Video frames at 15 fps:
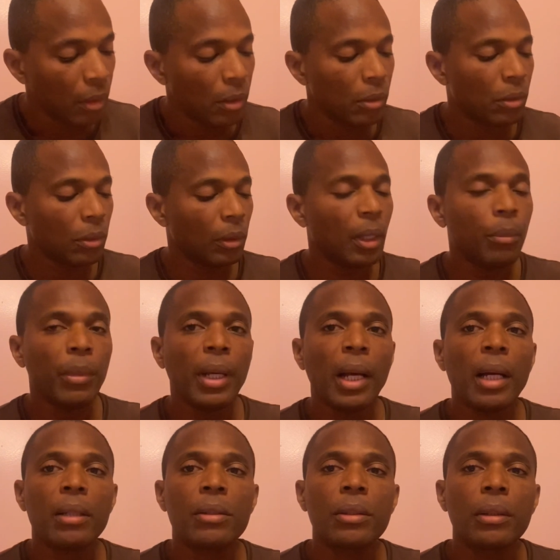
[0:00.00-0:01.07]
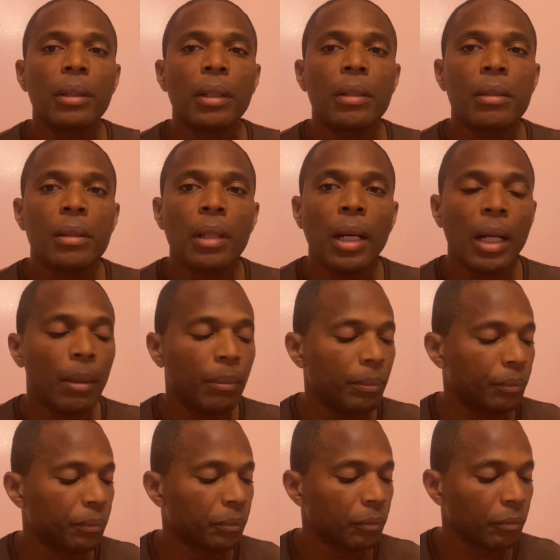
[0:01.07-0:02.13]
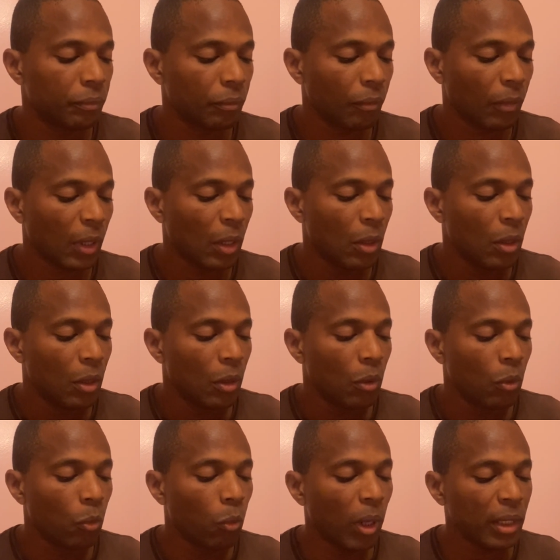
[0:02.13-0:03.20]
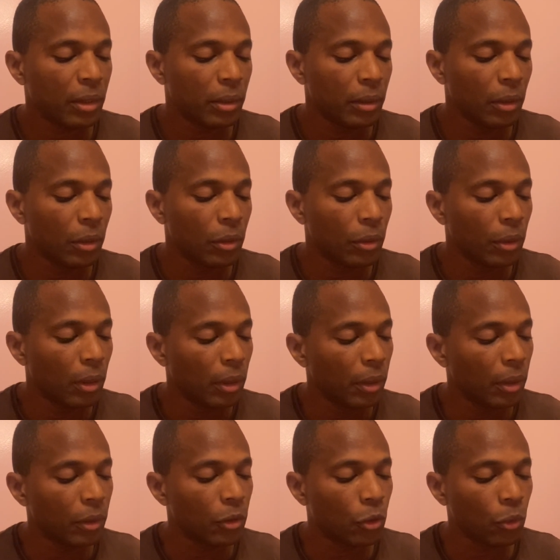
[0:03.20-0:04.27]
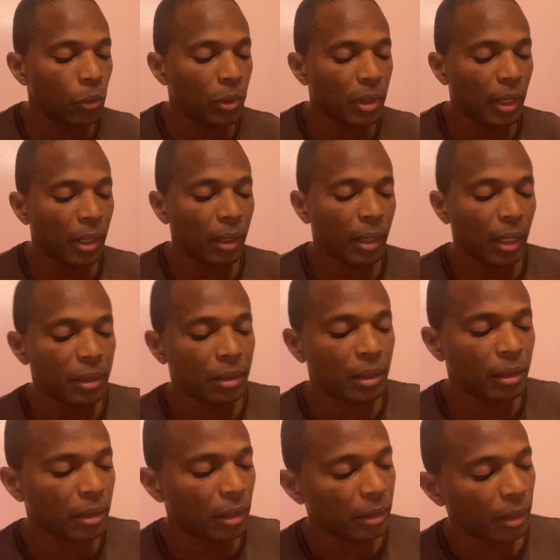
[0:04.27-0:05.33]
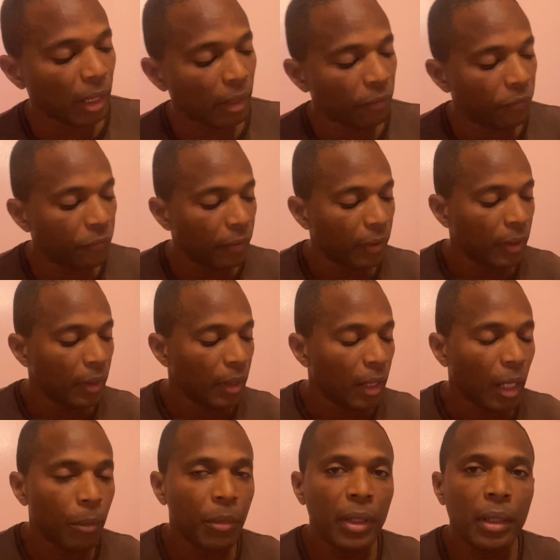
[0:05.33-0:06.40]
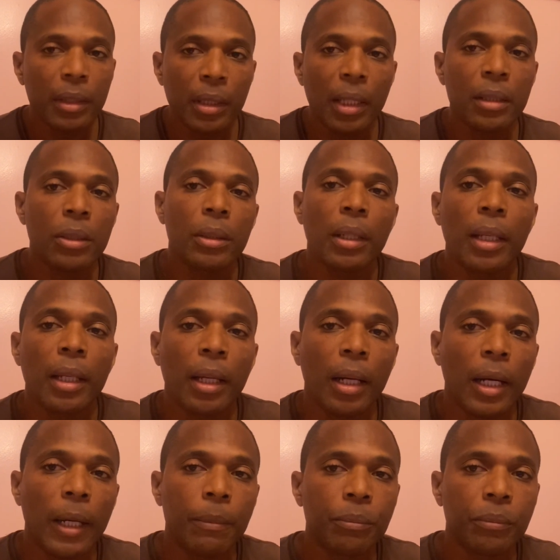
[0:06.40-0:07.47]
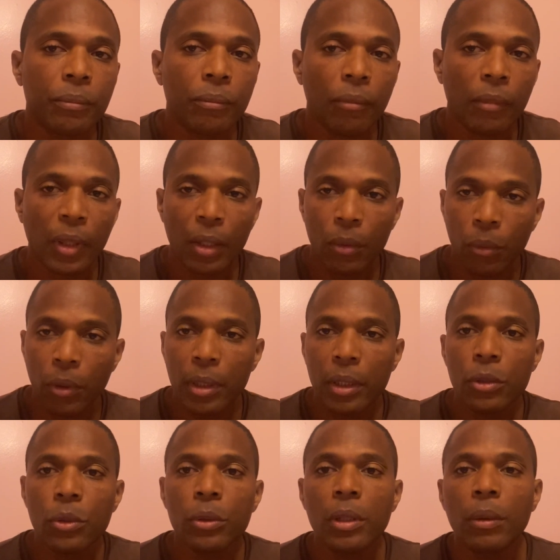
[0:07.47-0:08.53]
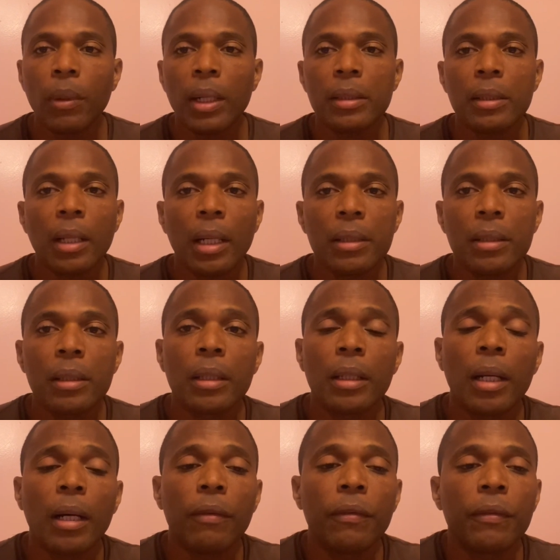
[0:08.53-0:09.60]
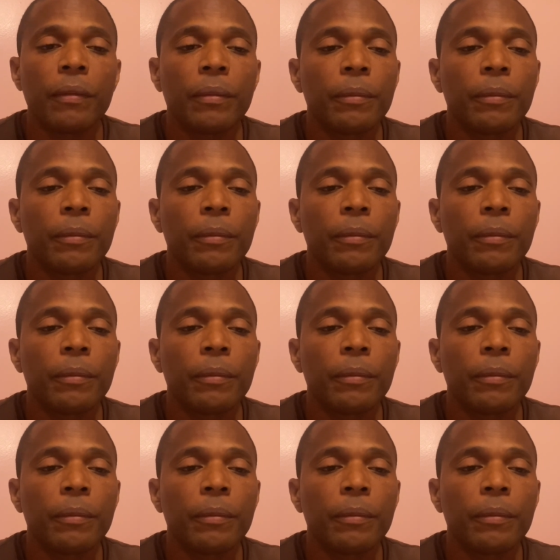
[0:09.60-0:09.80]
So let me ask you this. Um, what your, your, your duty consistent of? I mean, your day-to-day -day, um, working duty, what's consistent of?